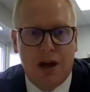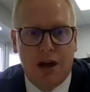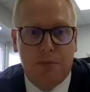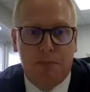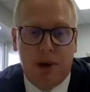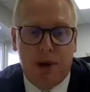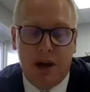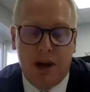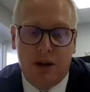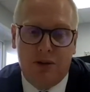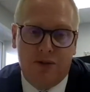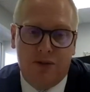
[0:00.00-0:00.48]

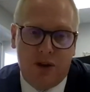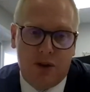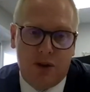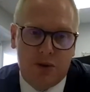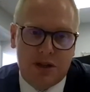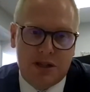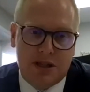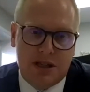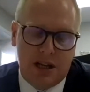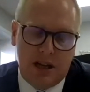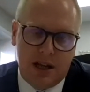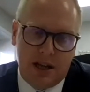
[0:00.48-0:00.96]
peer review
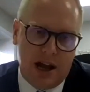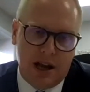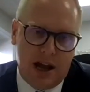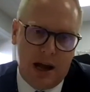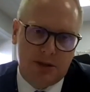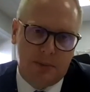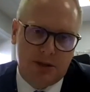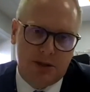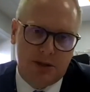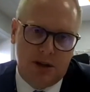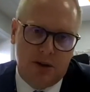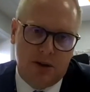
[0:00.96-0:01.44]
is still an
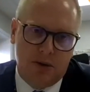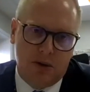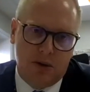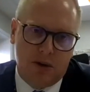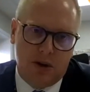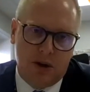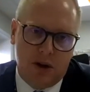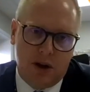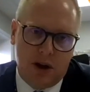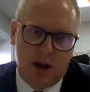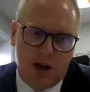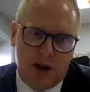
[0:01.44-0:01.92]
absolute
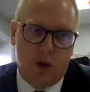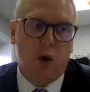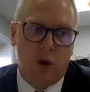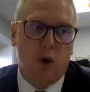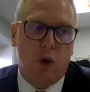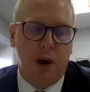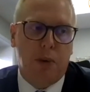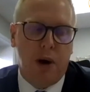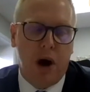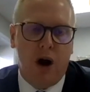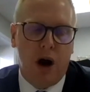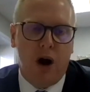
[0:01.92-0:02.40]

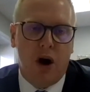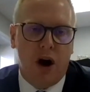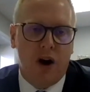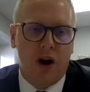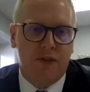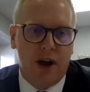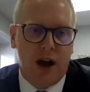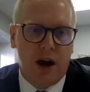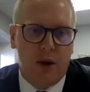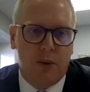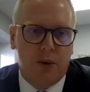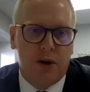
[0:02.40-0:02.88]
core part of
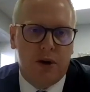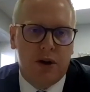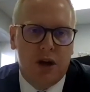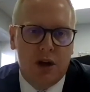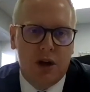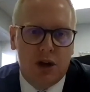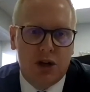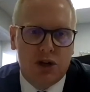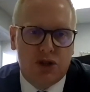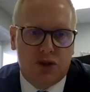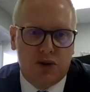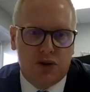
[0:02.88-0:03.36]
our
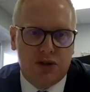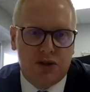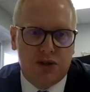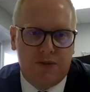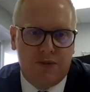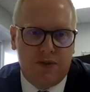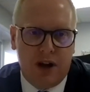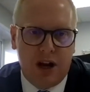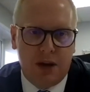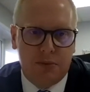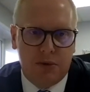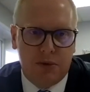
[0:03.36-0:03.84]
trust
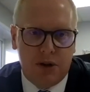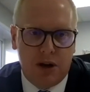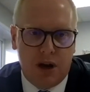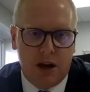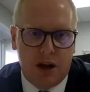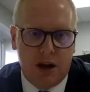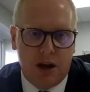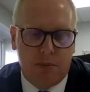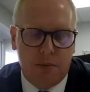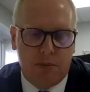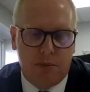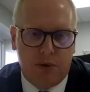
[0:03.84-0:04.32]
development
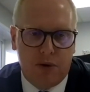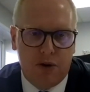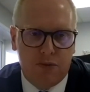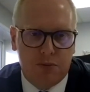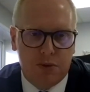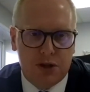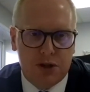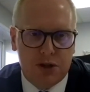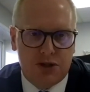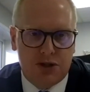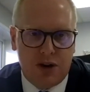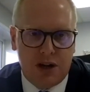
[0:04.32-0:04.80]
and
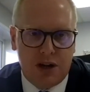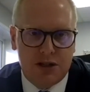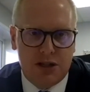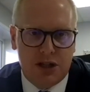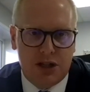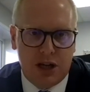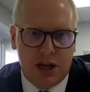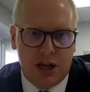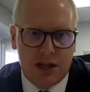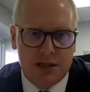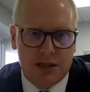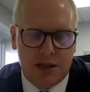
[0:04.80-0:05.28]
improvement strategy.